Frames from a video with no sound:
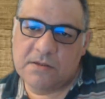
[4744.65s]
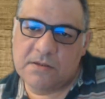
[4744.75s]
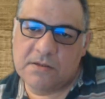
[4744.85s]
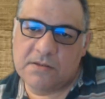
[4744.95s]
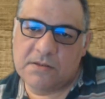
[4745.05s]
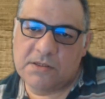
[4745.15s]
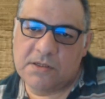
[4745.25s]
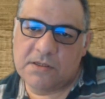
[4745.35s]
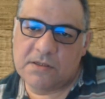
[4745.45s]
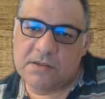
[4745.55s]

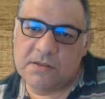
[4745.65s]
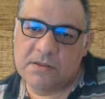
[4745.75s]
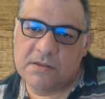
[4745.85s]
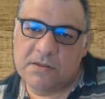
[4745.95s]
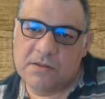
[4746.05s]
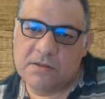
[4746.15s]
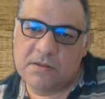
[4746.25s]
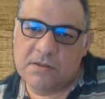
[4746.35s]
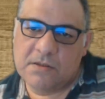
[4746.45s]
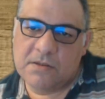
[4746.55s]
Check.
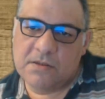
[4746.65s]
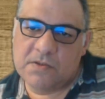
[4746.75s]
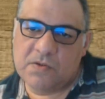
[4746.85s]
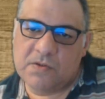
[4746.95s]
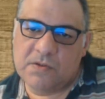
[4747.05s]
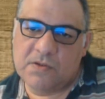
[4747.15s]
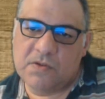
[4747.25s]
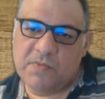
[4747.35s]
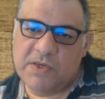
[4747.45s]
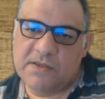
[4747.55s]
It's not
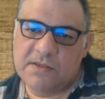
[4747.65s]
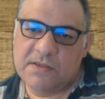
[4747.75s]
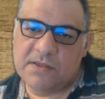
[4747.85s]
mating, is it?